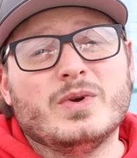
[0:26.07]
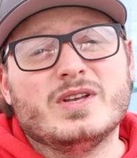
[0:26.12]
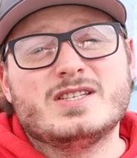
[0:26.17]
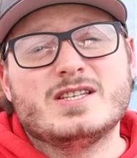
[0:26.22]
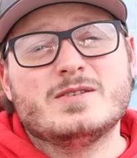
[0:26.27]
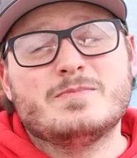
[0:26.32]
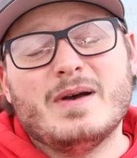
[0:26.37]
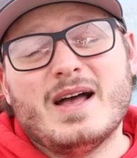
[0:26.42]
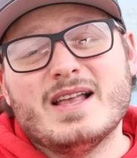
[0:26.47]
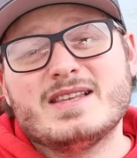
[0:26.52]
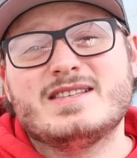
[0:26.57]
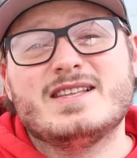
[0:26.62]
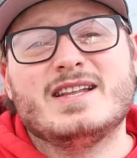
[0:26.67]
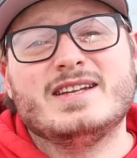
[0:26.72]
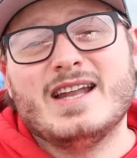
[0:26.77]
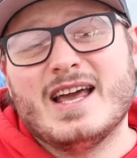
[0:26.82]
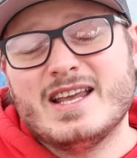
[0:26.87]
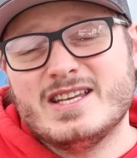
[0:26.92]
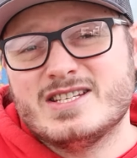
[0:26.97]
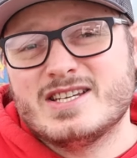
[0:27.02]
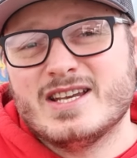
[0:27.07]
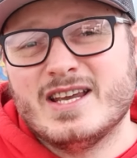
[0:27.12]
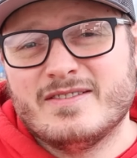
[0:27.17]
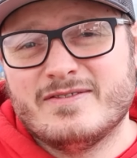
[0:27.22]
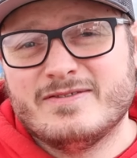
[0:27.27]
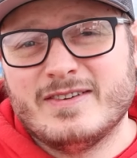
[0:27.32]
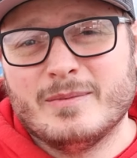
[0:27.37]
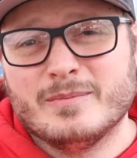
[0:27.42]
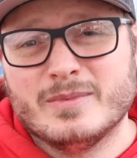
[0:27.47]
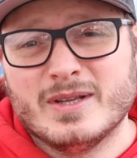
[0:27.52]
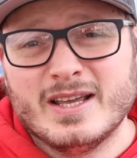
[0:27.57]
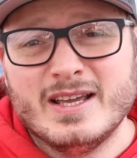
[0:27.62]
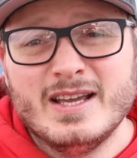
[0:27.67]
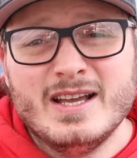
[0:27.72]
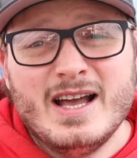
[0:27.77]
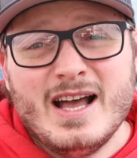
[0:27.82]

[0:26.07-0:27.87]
which is part of the nightshade family,